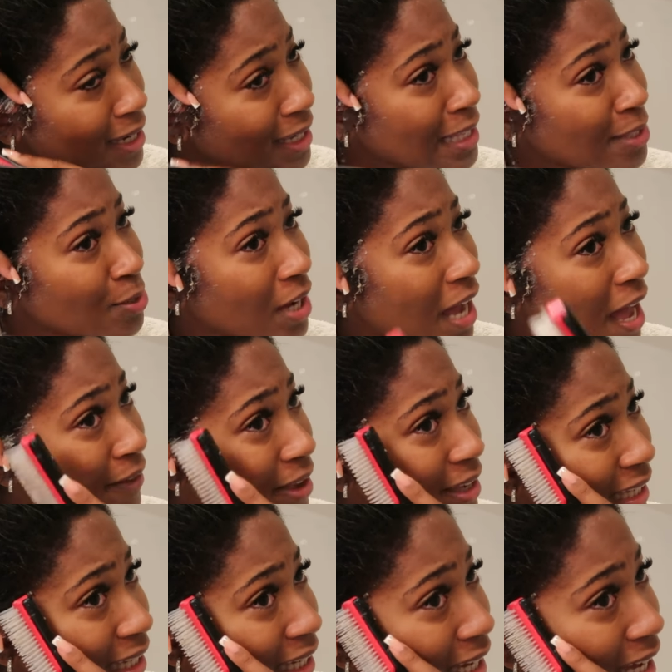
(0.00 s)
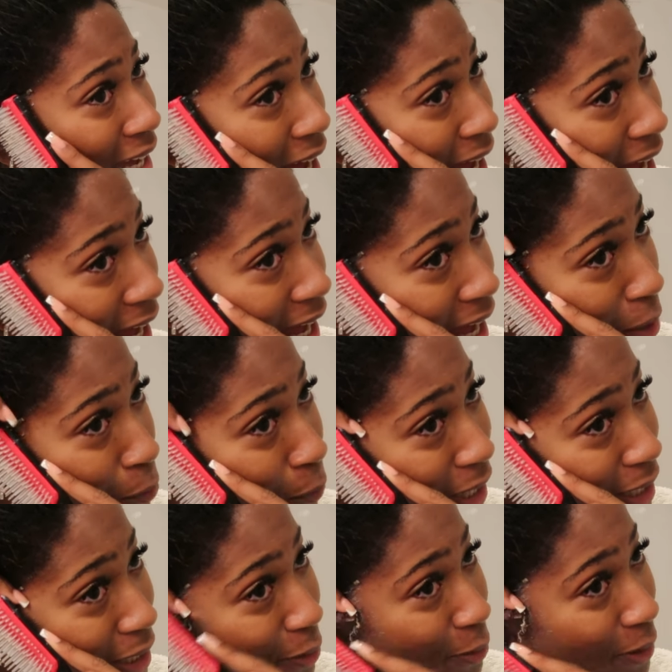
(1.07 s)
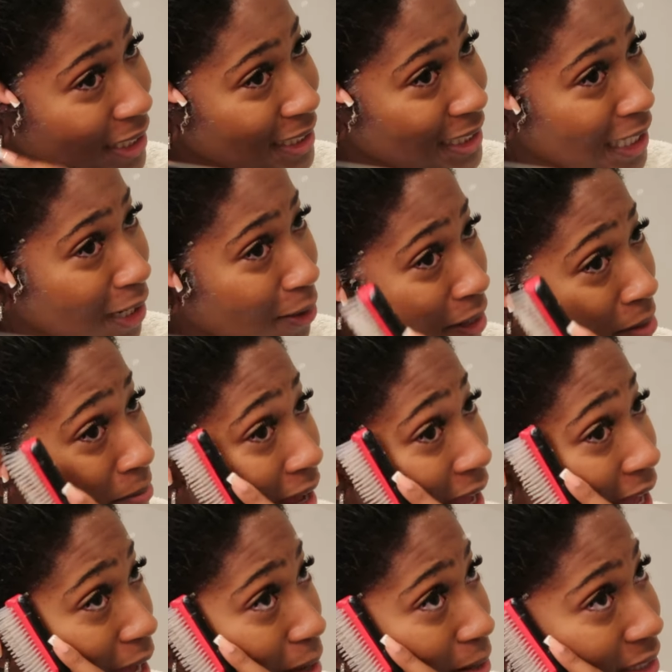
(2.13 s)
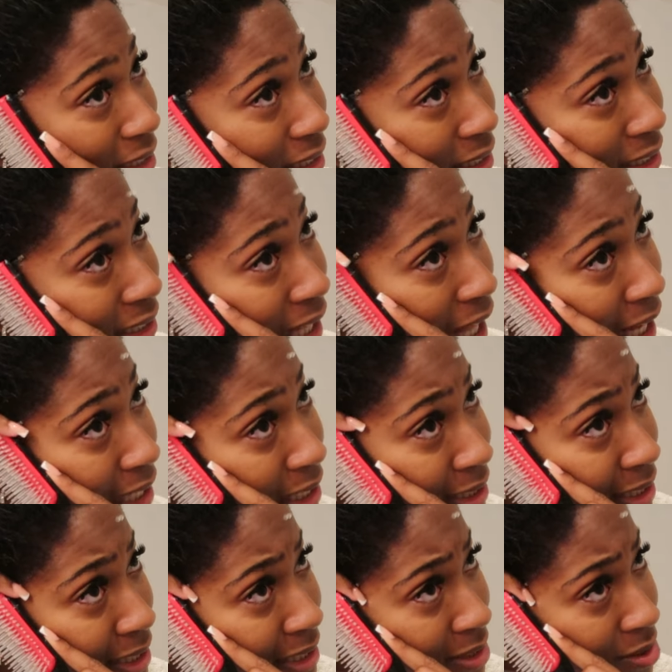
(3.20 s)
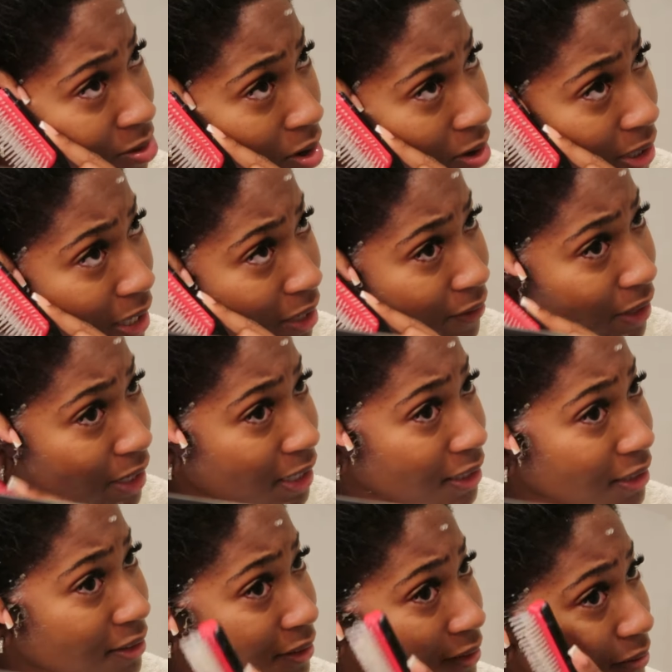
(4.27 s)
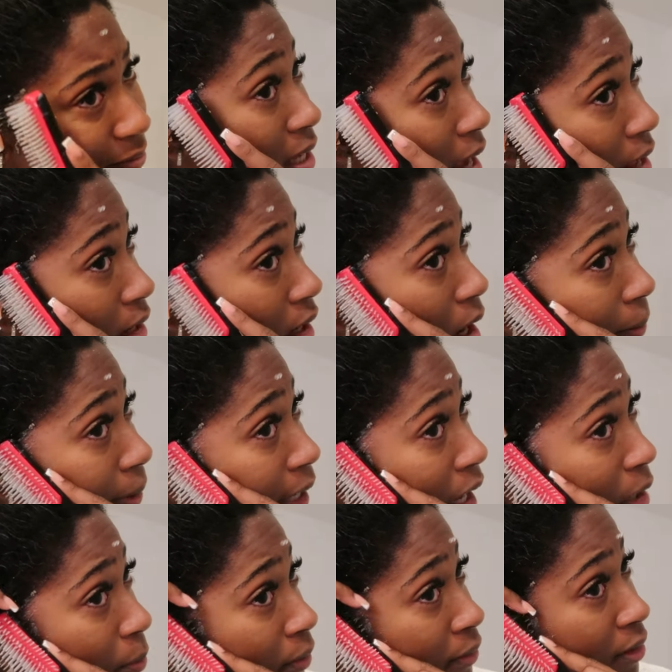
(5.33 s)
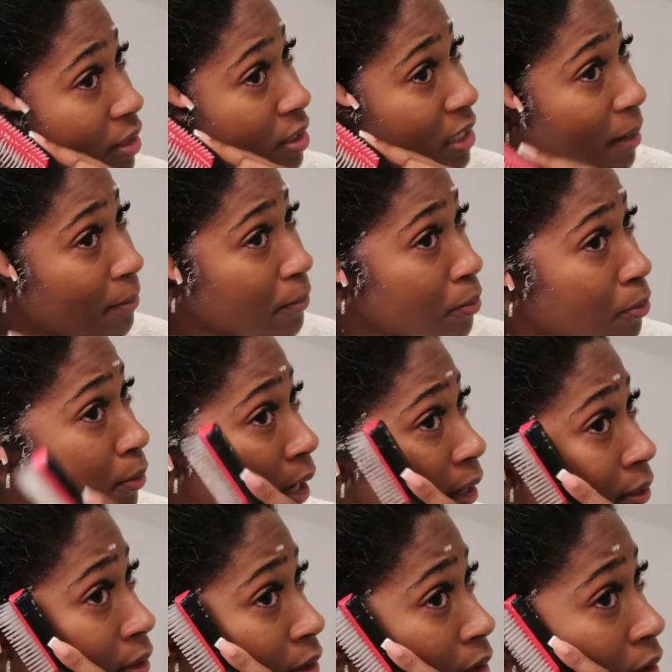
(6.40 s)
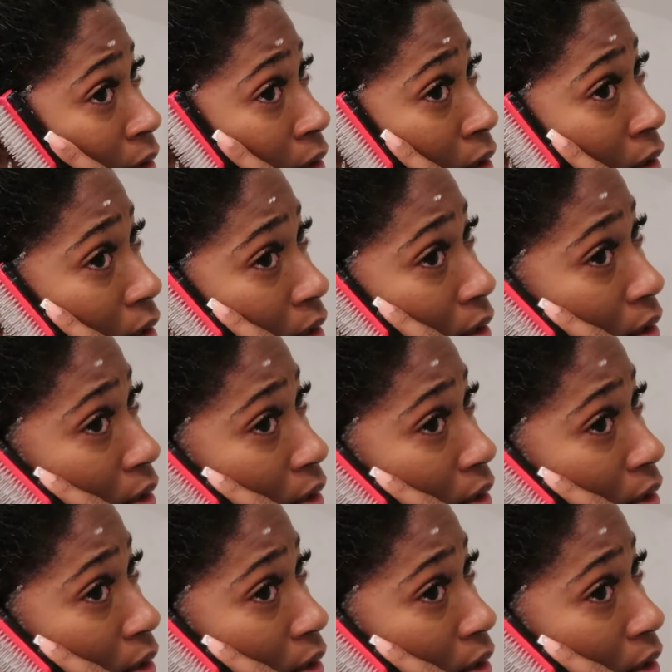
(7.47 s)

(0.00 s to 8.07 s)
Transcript: need to not have any wig glue and gel in my hair, because that is not giving. It's kind of coming out with the shampoo and the